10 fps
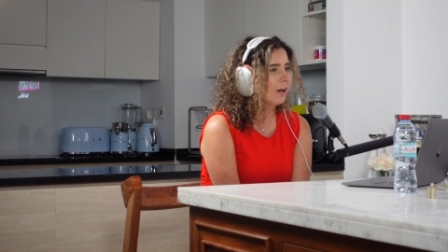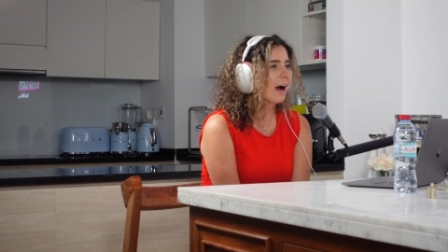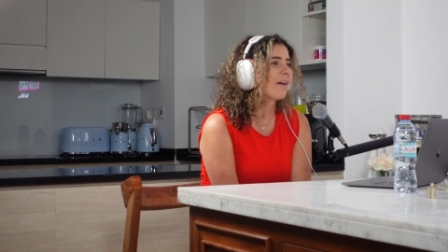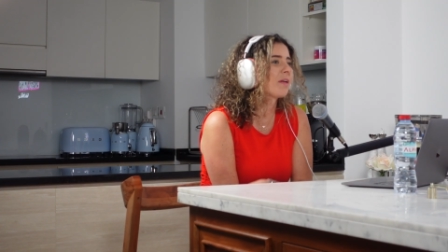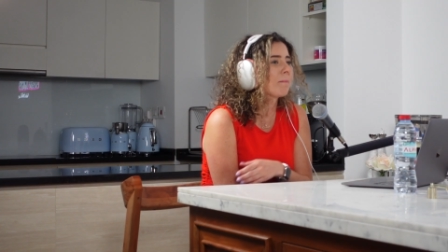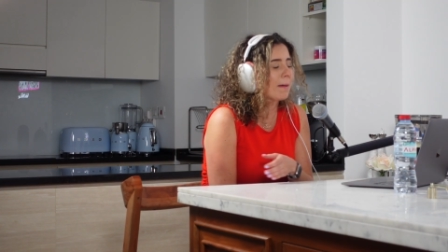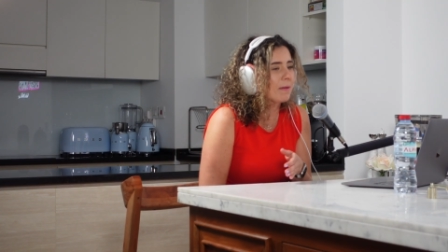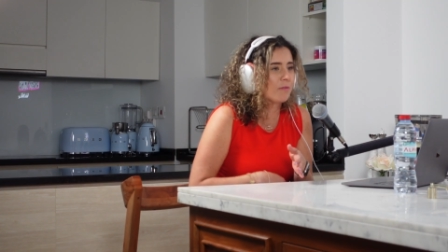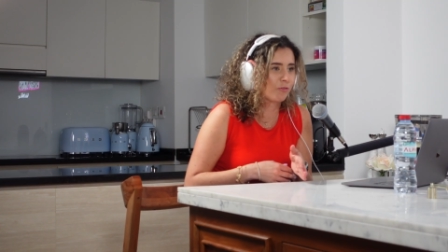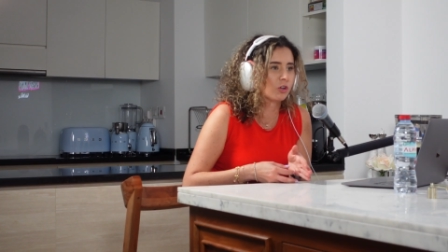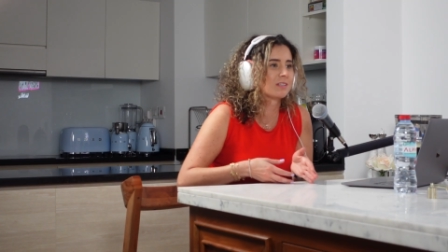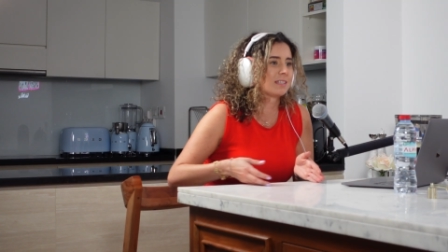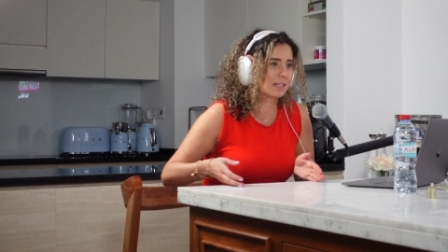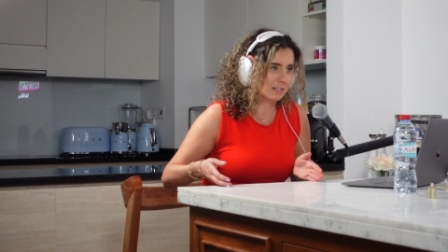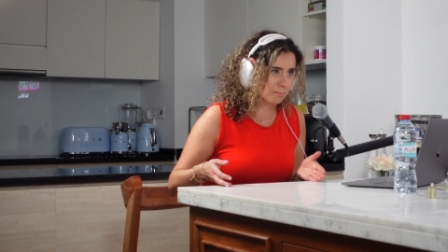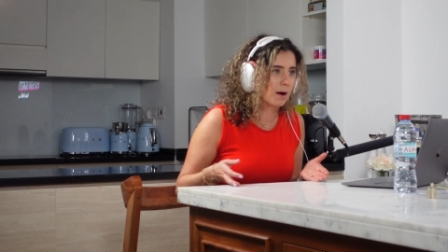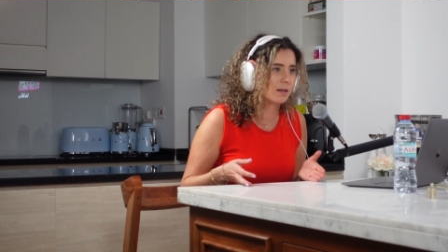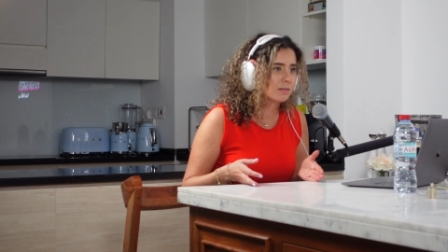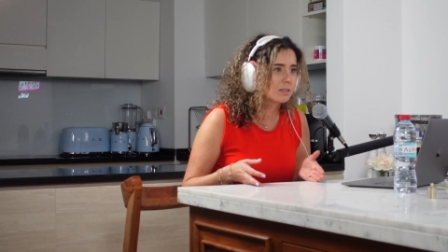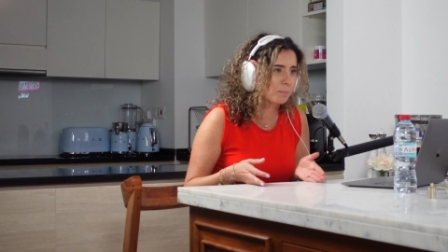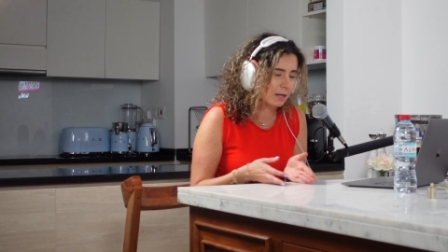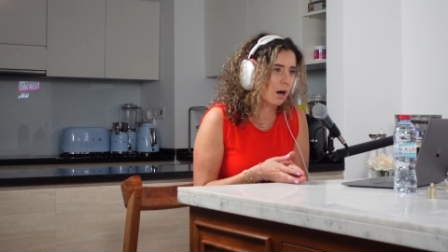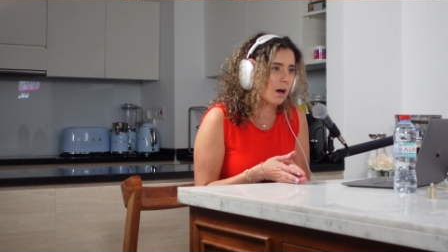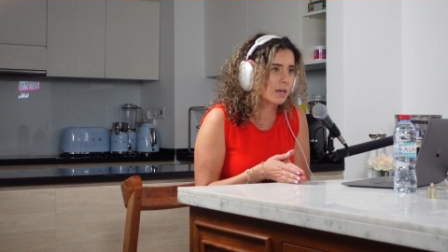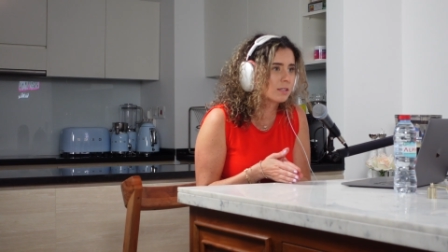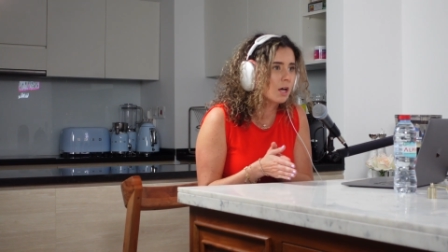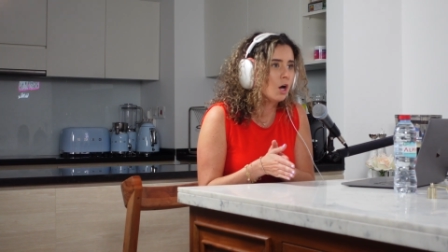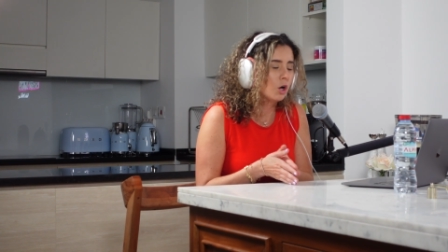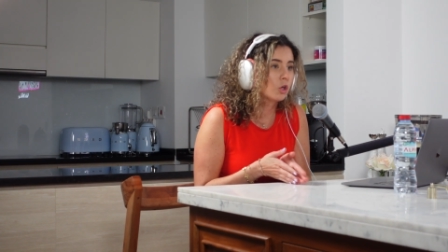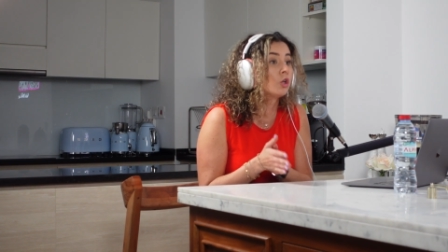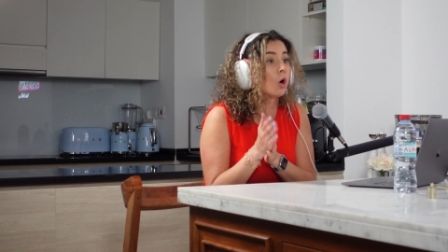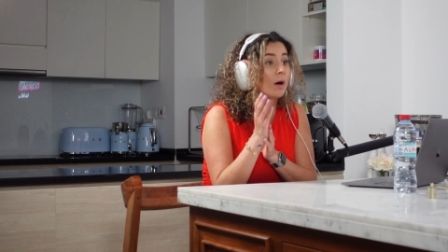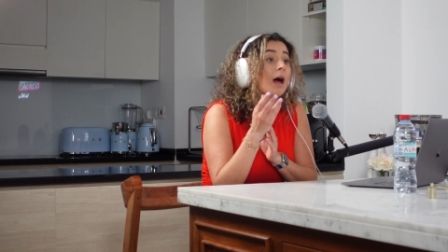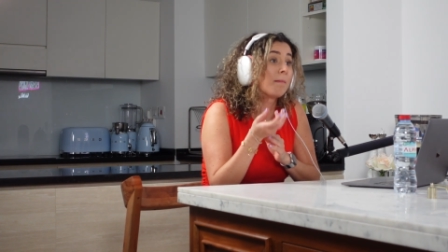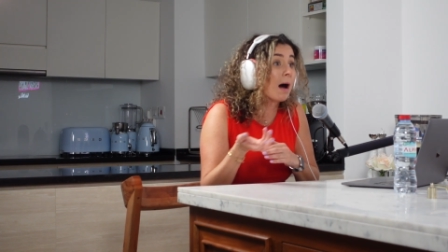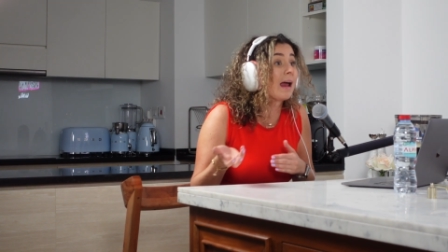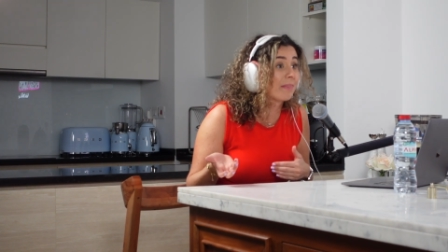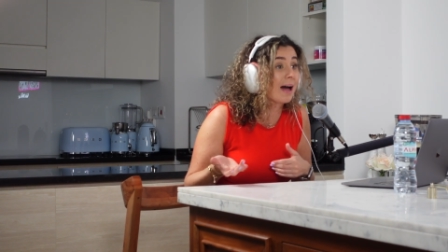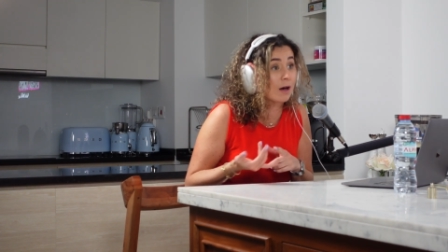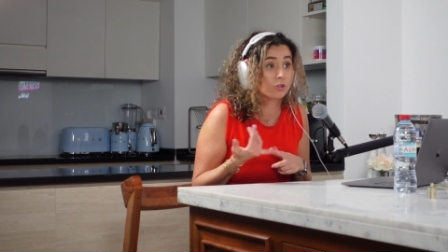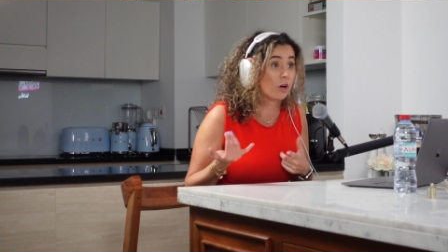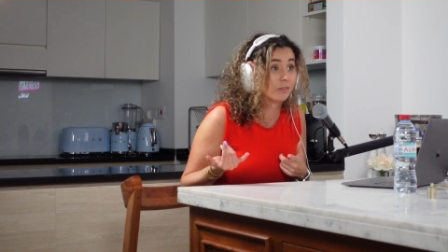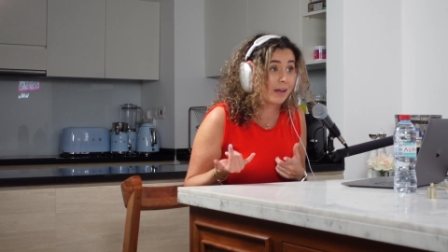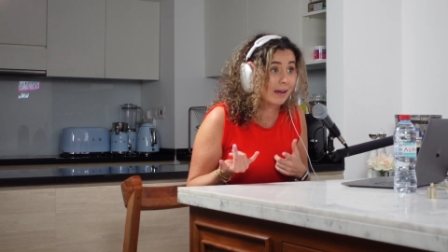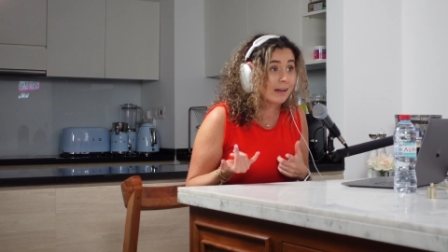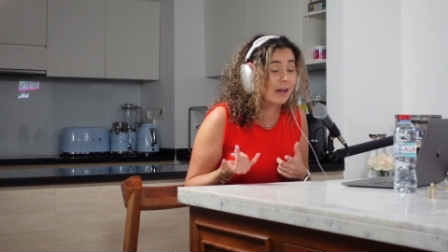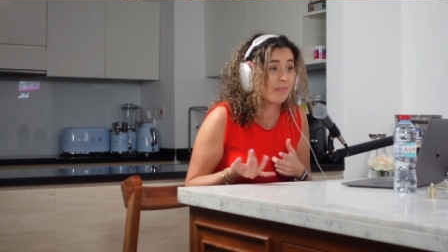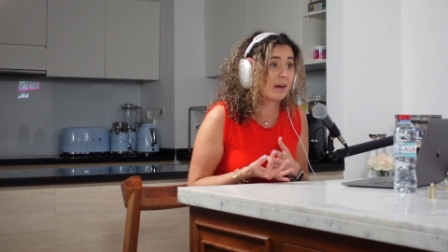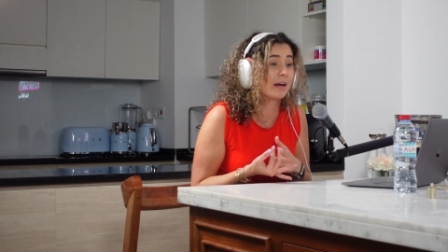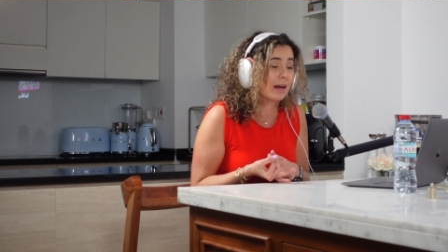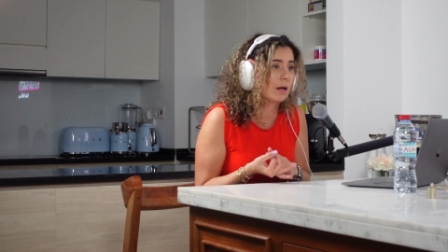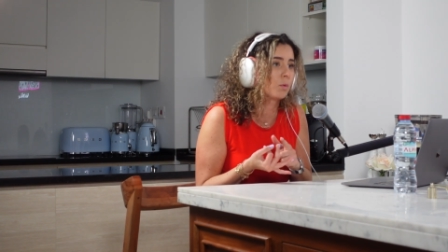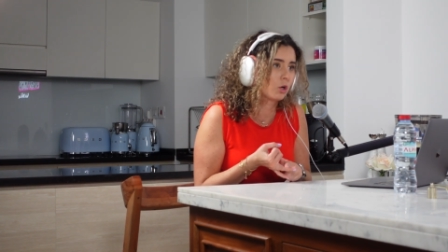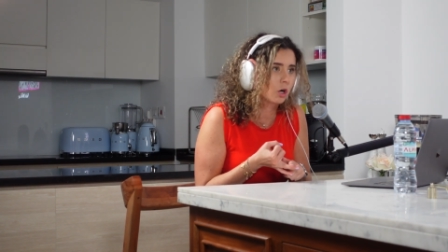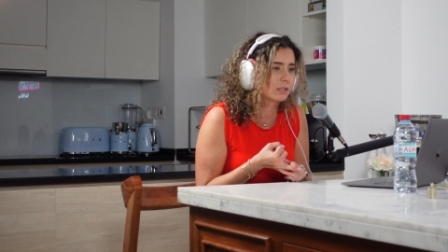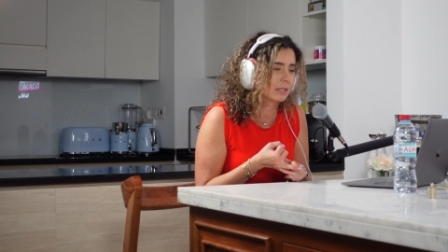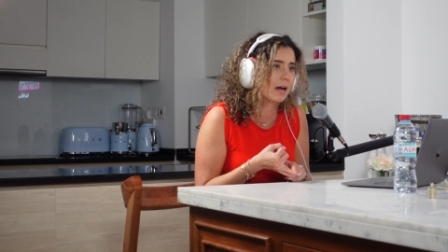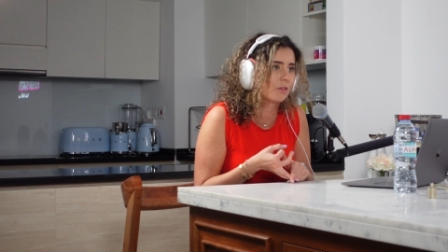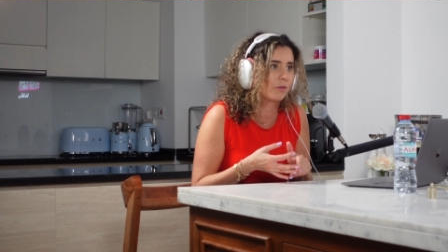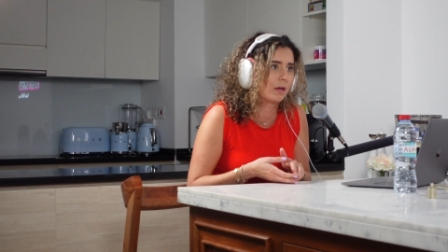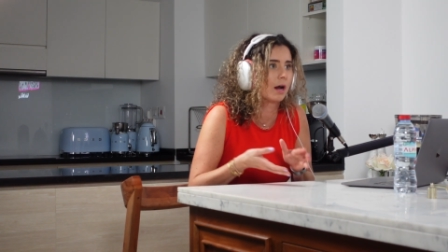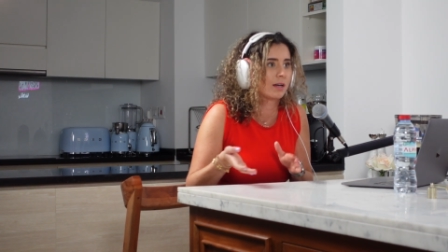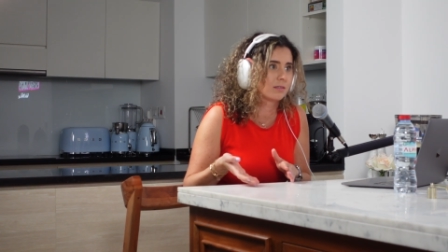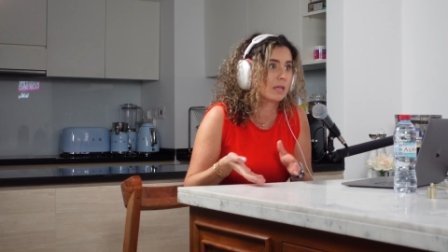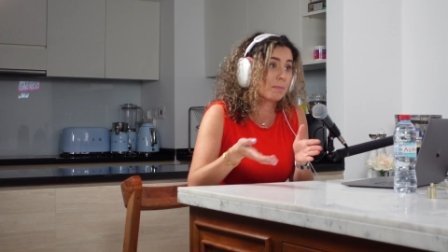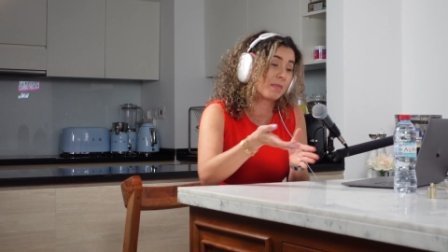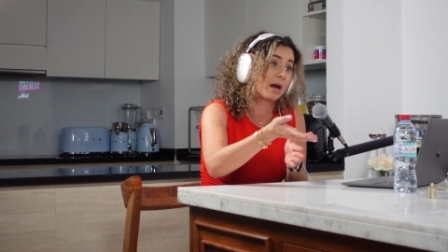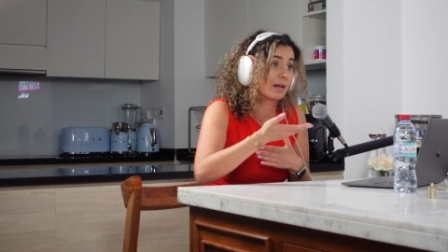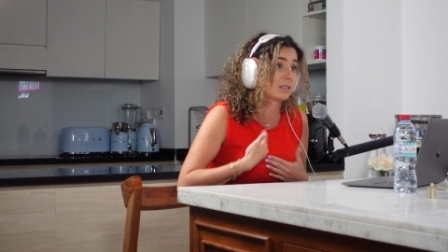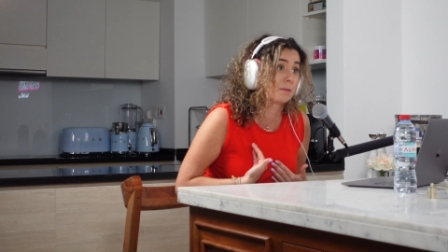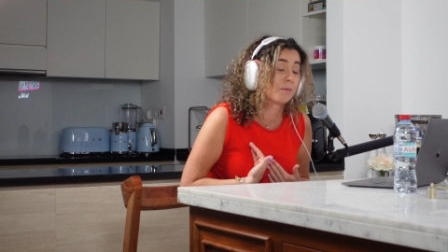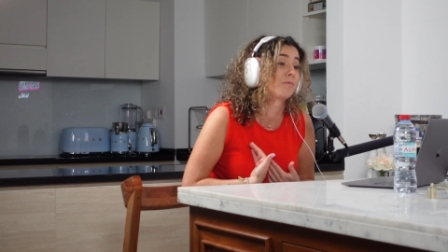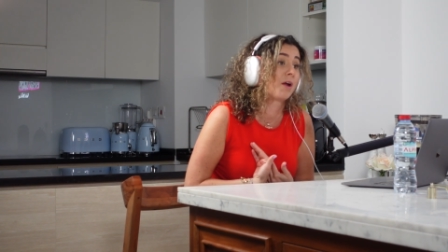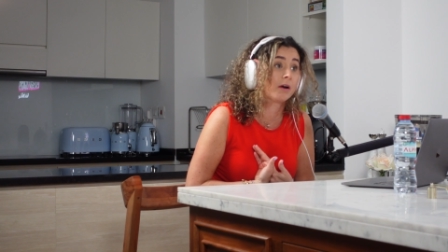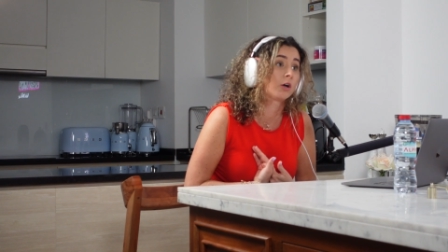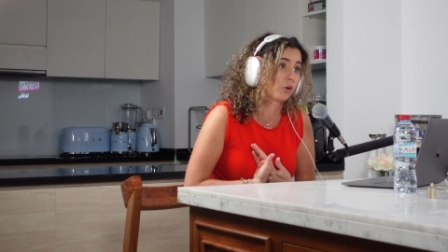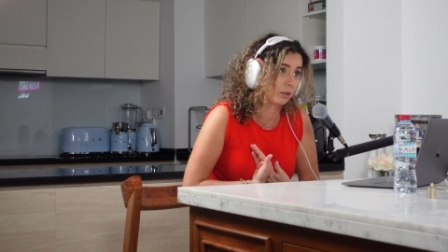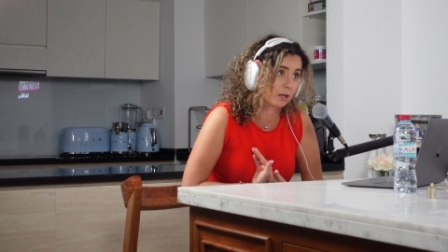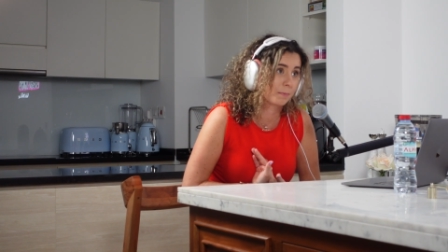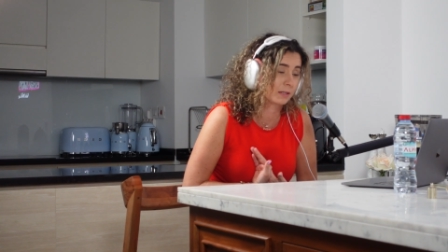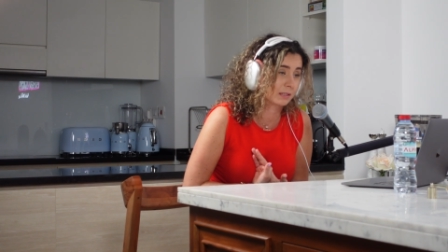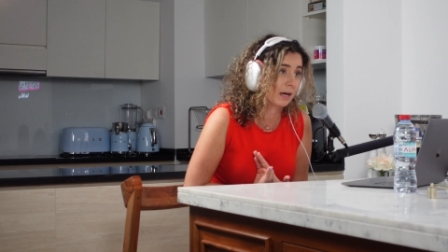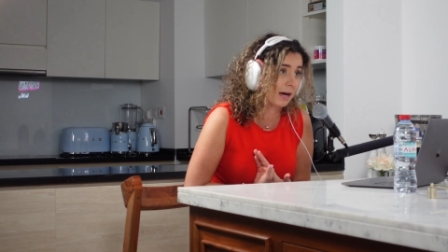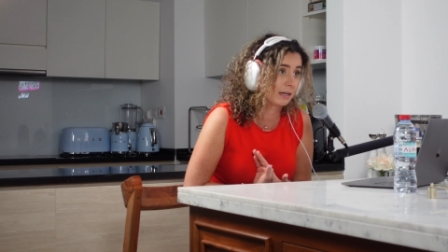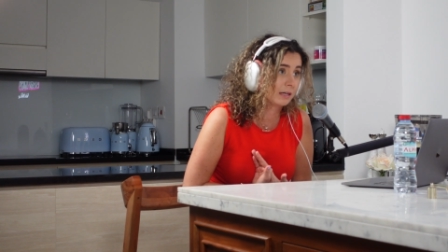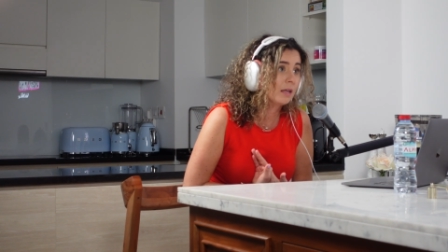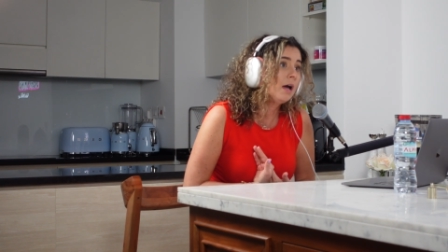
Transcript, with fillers: Yeah. I think maybe in the first six months because you know, and I'm out of the house all day, and then at night we cook together, then I sleep, and then I sleep very early compared to Khaled